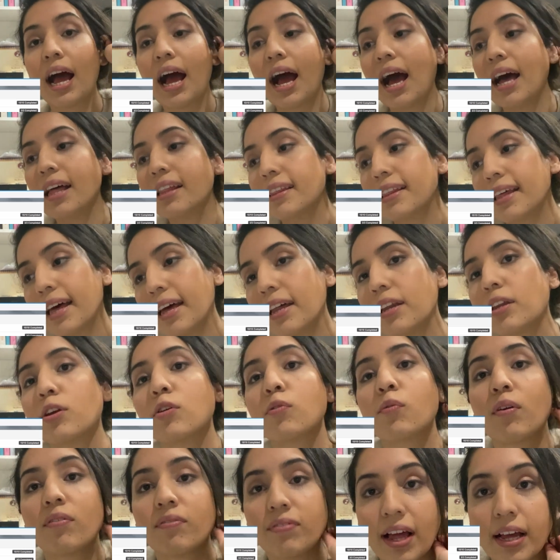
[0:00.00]
and then you
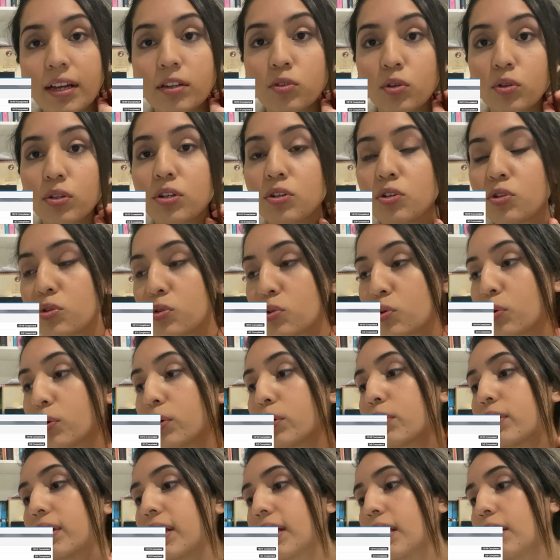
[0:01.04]
reflect on the
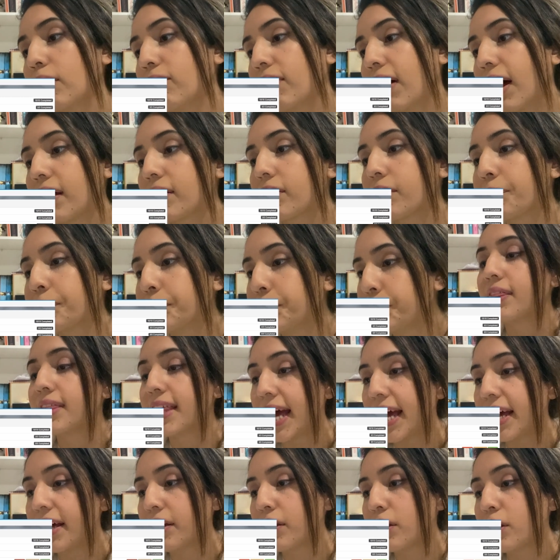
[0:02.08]
tutorial that you've had.
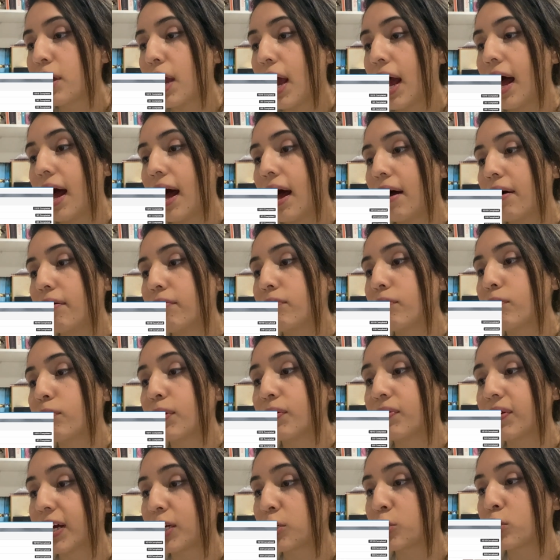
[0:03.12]
Then you have
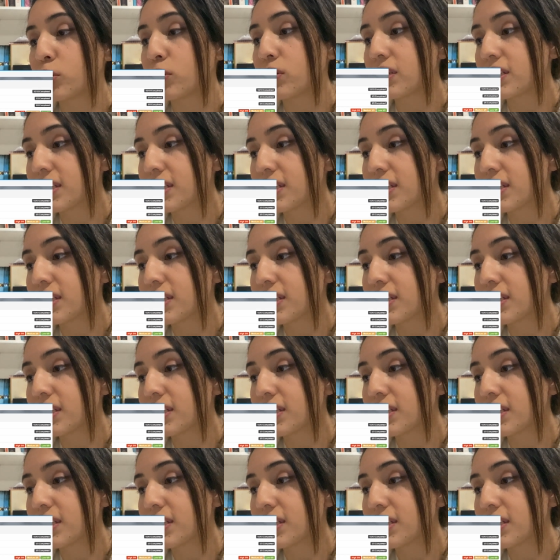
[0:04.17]
reflection on